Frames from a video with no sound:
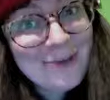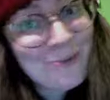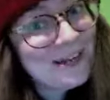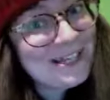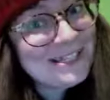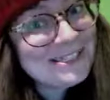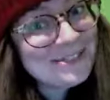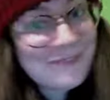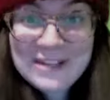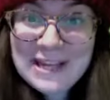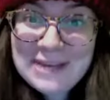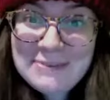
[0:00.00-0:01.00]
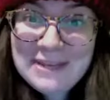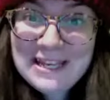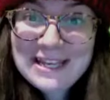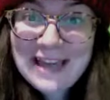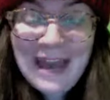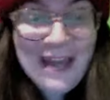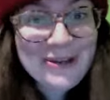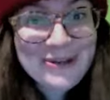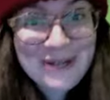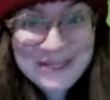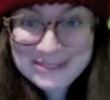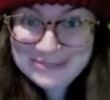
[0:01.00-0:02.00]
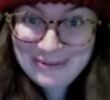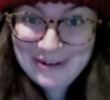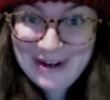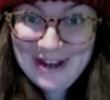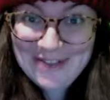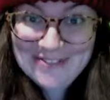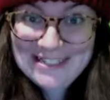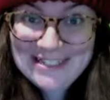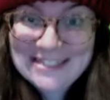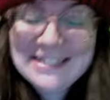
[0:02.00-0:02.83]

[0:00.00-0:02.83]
one is if you're like me and you're not super crafty.